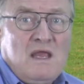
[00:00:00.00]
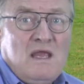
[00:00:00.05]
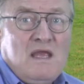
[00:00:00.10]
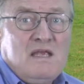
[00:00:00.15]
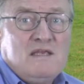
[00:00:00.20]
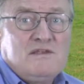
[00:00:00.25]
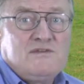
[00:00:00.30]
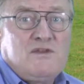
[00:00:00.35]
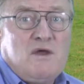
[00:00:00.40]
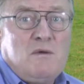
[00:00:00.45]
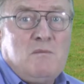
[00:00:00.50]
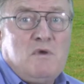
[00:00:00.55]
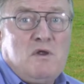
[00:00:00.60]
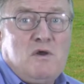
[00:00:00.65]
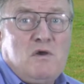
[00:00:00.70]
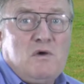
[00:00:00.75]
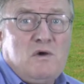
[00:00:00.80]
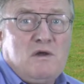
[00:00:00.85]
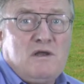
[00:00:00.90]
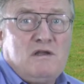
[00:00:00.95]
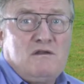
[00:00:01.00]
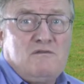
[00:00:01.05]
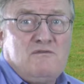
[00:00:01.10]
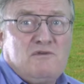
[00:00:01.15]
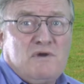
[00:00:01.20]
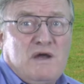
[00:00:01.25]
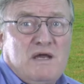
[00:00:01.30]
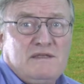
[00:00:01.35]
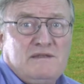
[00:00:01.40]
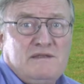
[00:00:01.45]
Some local
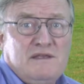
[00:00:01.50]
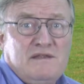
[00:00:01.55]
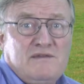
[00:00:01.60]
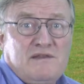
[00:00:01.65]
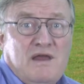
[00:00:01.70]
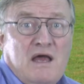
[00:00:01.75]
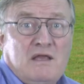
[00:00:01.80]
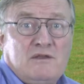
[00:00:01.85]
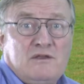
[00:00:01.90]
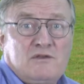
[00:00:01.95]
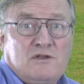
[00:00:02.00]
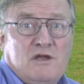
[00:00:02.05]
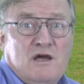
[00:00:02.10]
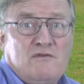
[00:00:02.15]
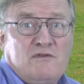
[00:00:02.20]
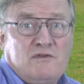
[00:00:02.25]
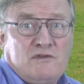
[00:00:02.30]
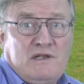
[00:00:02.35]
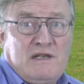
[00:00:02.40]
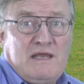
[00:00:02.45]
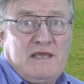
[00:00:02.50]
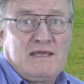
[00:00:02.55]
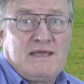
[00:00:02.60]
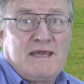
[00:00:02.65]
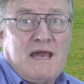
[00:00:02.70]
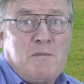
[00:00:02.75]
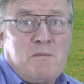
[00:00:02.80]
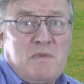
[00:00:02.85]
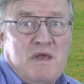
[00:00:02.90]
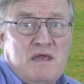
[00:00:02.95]
varieties are not covered, like
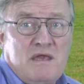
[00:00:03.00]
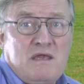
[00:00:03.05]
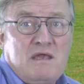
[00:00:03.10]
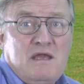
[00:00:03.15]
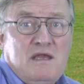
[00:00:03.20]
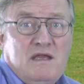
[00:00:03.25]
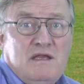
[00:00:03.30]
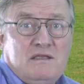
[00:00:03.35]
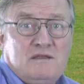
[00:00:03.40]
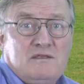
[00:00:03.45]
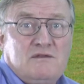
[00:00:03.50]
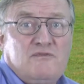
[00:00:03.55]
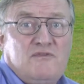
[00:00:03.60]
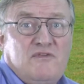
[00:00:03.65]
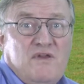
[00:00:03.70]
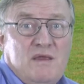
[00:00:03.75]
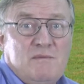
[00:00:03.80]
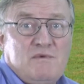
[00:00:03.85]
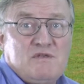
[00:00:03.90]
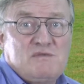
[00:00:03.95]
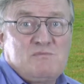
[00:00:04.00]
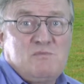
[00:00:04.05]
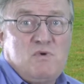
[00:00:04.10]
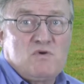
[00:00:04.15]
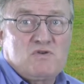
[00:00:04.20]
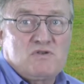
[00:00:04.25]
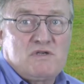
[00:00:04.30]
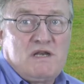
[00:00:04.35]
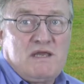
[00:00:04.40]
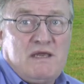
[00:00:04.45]
Gamay, the famous
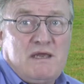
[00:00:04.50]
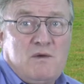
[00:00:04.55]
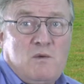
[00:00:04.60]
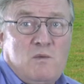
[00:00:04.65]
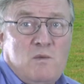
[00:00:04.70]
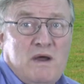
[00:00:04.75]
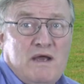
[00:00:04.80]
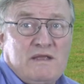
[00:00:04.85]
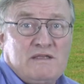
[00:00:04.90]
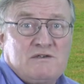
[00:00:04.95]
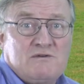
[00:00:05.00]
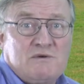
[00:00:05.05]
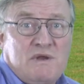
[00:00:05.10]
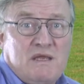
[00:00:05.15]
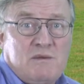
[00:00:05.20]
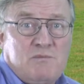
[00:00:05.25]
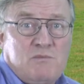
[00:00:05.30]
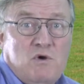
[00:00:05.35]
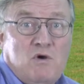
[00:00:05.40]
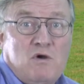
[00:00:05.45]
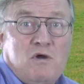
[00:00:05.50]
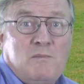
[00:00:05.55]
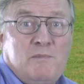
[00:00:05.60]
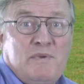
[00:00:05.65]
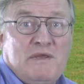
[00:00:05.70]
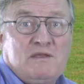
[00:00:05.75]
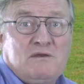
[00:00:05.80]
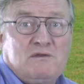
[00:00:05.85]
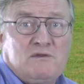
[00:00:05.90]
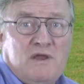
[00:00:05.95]
Beaujolais wine grape, or
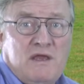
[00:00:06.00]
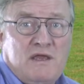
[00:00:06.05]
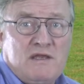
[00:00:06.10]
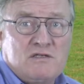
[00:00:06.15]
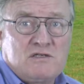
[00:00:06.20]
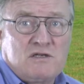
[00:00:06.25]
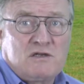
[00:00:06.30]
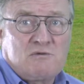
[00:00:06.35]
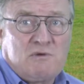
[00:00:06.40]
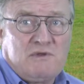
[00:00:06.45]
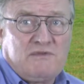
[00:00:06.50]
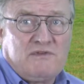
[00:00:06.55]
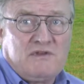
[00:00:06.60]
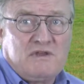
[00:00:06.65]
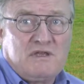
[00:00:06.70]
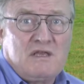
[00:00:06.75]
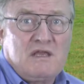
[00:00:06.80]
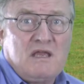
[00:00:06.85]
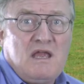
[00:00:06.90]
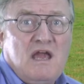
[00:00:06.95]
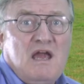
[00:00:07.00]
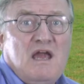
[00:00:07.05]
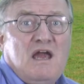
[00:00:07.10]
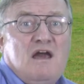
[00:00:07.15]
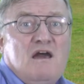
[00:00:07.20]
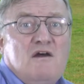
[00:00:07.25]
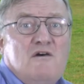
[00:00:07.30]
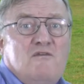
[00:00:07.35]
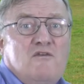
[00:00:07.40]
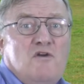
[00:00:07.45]
Pinotage crossing
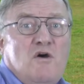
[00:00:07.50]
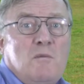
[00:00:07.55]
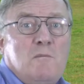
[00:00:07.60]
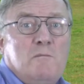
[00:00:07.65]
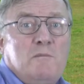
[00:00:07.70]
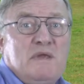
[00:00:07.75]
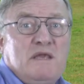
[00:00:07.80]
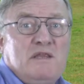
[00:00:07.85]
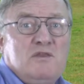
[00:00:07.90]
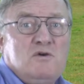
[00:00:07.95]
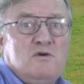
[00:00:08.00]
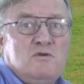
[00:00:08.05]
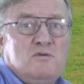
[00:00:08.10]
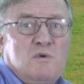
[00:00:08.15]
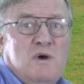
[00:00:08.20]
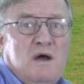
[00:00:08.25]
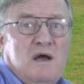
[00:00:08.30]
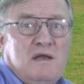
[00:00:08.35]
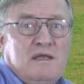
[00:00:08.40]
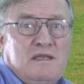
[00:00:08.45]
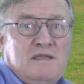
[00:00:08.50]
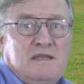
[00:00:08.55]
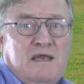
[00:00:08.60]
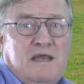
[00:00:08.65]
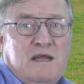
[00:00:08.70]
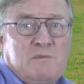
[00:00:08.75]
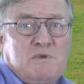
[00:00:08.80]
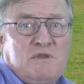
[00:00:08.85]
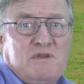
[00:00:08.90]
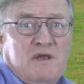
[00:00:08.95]
from Pinot Noir and
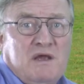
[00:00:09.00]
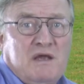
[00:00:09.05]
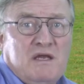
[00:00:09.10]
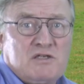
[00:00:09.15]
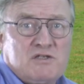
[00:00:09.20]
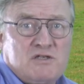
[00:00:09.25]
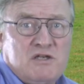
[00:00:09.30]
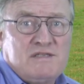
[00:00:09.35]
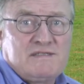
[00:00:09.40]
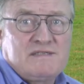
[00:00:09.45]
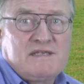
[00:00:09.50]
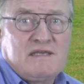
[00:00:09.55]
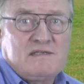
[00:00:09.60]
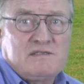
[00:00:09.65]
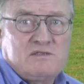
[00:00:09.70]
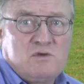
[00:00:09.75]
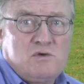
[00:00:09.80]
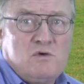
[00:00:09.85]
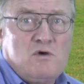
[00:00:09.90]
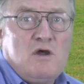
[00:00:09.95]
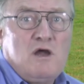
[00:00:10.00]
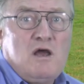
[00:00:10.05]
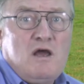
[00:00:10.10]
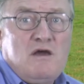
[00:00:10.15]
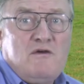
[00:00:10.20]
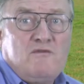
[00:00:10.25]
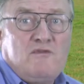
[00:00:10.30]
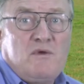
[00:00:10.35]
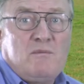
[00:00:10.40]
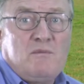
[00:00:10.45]
Hermitage Cinsault
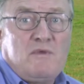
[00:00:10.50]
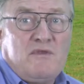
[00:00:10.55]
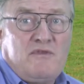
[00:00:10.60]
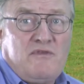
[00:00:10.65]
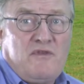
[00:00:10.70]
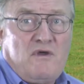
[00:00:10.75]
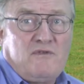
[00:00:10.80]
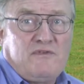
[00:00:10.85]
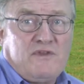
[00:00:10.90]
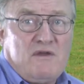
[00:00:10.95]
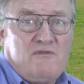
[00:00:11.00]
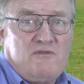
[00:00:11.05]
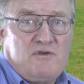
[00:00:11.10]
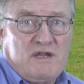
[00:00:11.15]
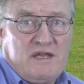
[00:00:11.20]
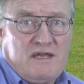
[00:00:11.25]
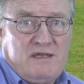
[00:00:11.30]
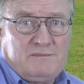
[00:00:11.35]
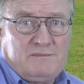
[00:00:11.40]
from South Africa.